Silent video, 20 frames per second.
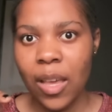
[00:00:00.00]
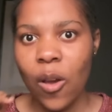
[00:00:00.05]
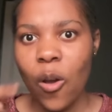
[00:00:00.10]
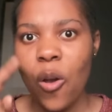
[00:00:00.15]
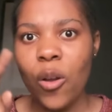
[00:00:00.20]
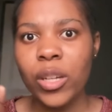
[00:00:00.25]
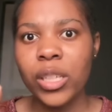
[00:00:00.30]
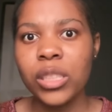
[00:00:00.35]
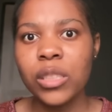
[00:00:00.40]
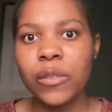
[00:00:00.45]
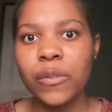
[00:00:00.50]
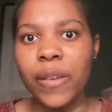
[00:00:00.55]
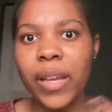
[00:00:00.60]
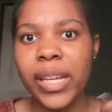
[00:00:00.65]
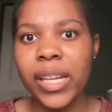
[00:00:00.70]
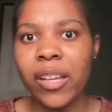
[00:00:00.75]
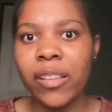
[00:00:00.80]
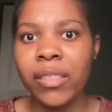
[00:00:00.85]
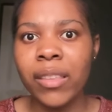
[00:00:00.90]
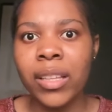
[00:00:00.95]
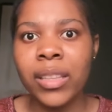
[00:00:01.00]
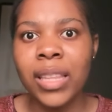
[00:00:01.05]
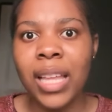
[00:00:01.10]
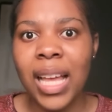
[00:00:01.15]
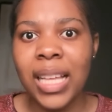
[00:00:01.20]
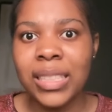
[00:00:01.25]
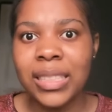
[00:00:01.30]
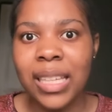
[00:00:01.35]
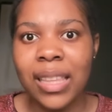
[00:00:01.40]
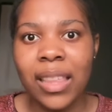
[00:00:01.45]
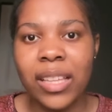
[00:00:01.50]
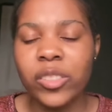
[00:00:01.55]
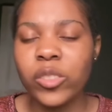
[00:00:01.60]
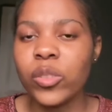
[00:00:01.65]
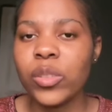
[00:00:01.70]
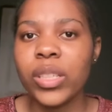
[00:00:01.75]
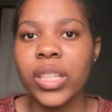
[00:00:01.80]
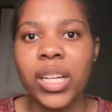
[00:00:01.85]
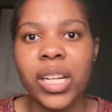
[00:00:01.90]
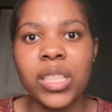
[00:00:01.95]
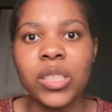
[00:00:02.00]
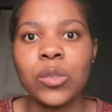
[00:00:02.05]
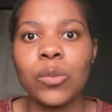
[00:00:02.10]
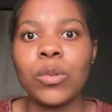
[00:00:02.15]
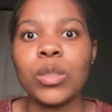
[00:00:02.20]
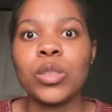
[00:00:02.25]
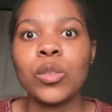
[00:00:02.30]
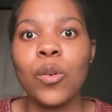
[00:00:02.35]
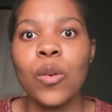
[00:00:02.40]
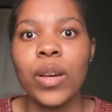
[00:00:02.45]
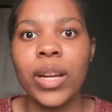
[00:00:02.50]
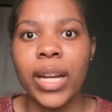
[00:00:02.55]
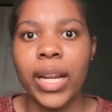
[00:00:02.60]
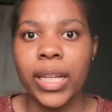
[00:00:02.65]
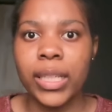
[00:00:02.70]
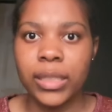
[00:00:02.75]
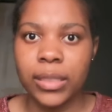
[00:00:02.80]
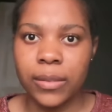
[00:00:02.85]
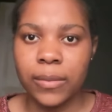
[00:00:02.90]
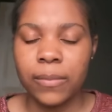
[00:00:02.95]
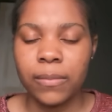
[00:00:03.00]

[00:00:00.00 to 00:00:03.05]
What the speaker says: only to find out that the answer that you erased was correct.